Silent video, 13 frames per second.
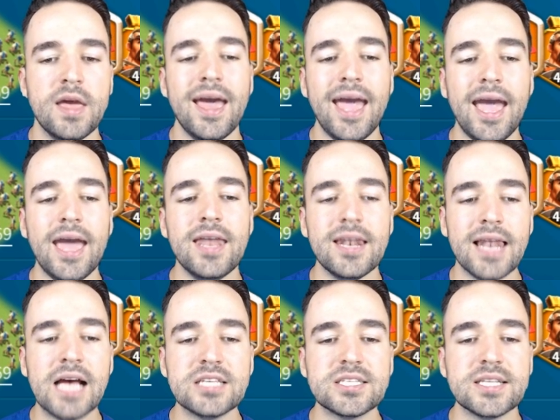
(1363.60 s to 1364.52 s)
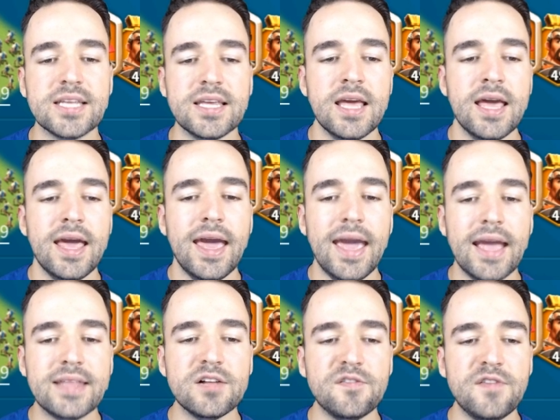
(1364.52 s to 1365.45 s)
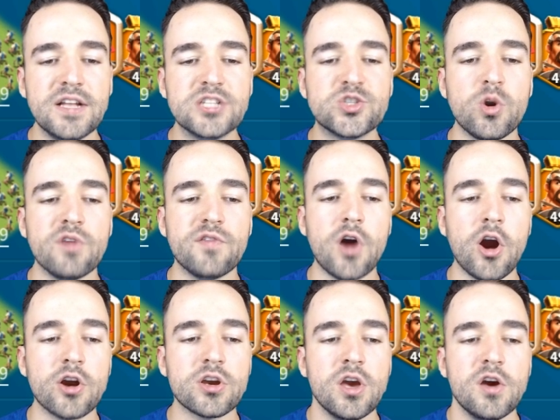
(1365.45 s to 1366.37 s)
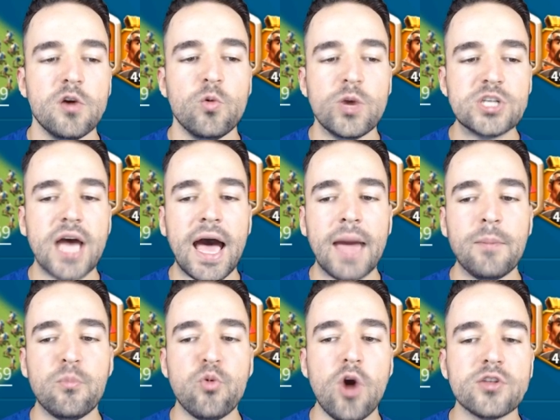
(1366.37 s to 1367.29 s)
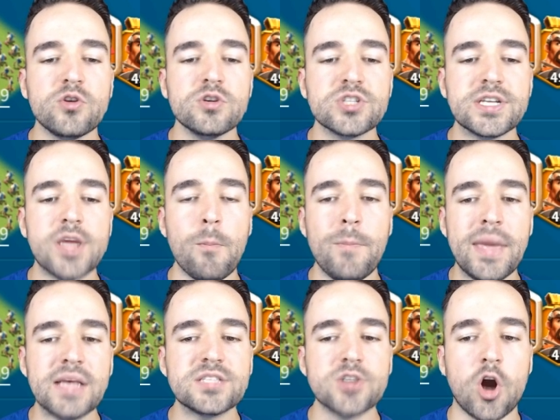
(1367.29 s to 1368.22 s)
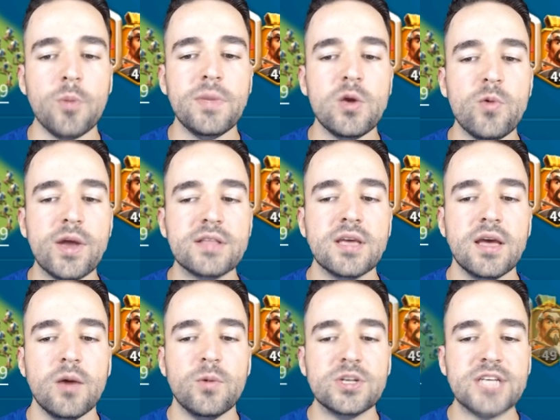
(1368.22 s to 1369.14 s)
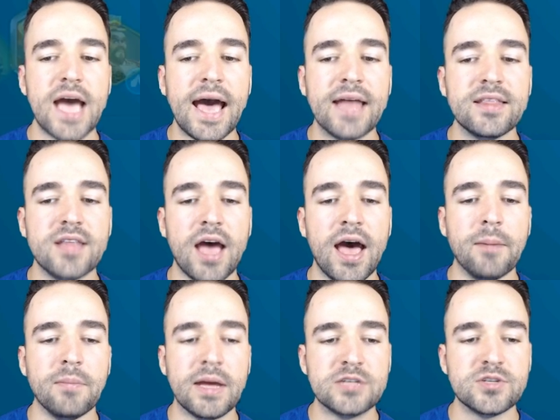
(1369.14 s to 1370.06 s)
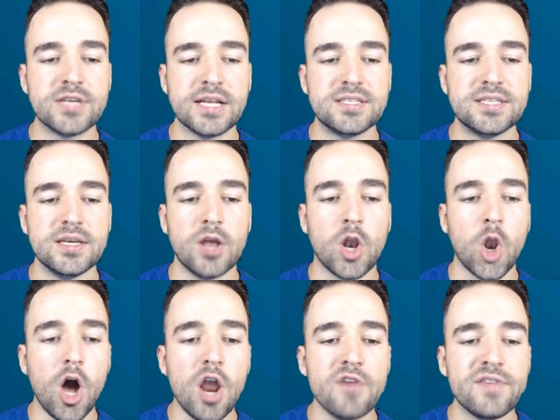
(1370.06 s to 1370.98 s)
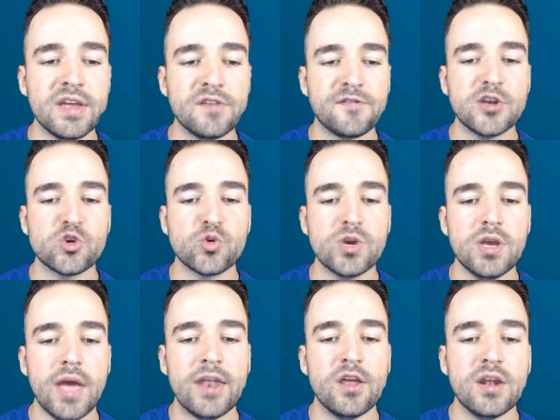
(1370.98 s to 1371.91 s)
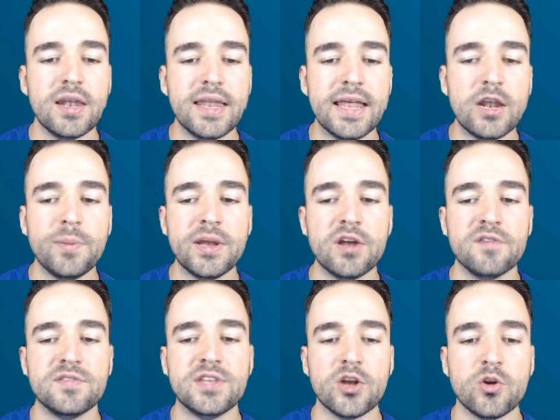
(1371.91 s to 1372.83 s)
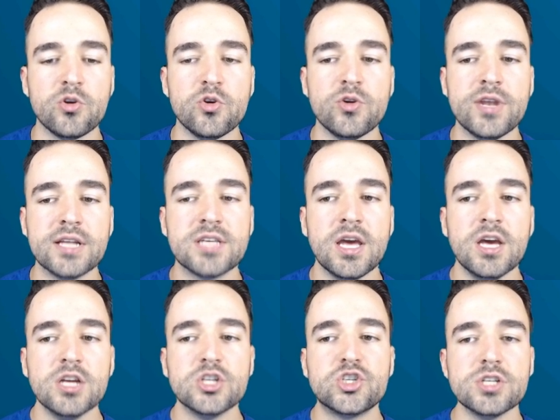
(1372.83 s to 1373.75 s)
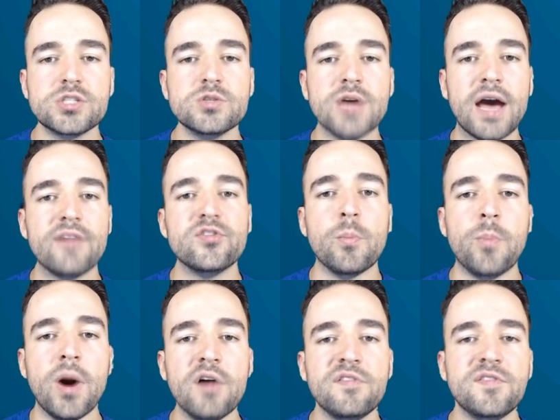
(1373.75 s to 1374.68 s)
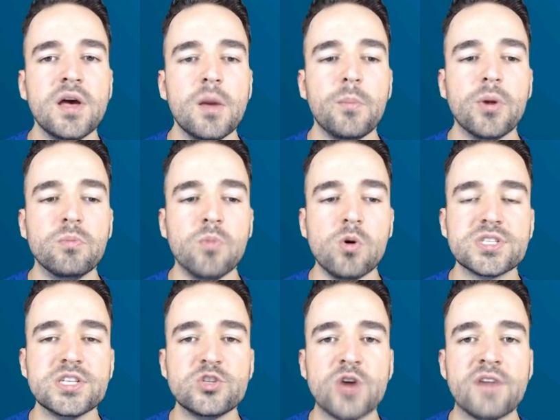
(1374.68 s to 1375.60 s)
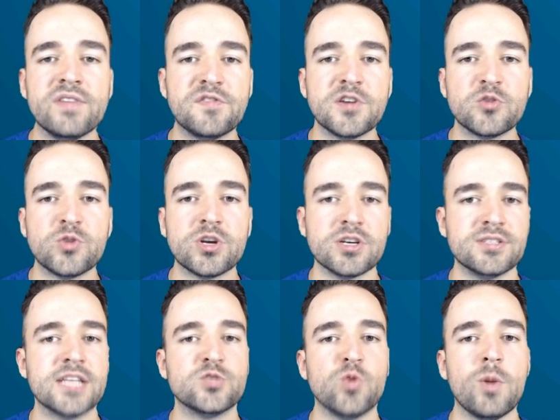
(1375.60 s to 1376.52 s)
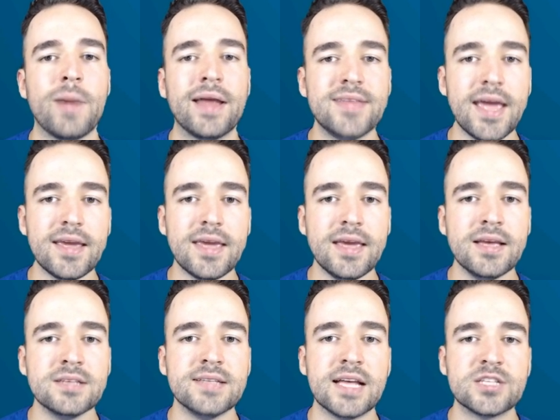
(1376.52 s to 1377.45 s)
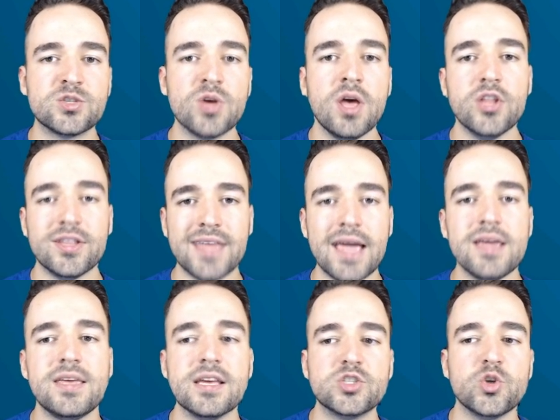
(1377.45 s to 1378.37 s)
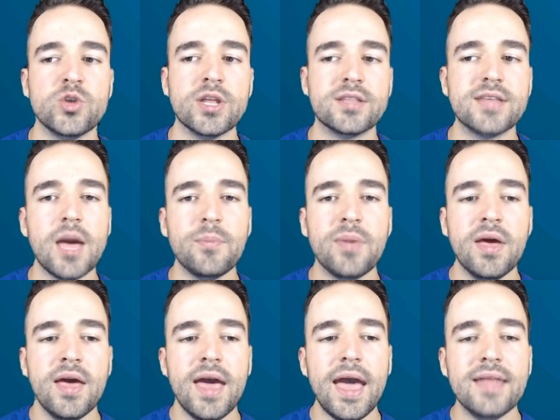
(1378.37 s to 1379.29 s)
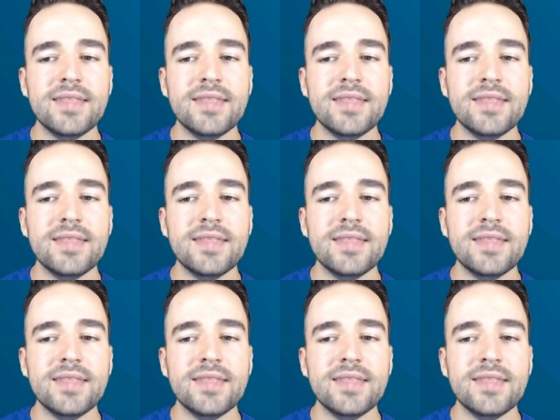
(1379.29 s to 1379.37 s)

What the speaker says: And lastly, Aethelflaed Joan of Arc, which I brought usually a mixed army with, which had, as you can see, a lot of infantry and a little bit of the other units, just to have the buff, but mostly to have infantry because that's where my tech is and that's the tankiest unit type. And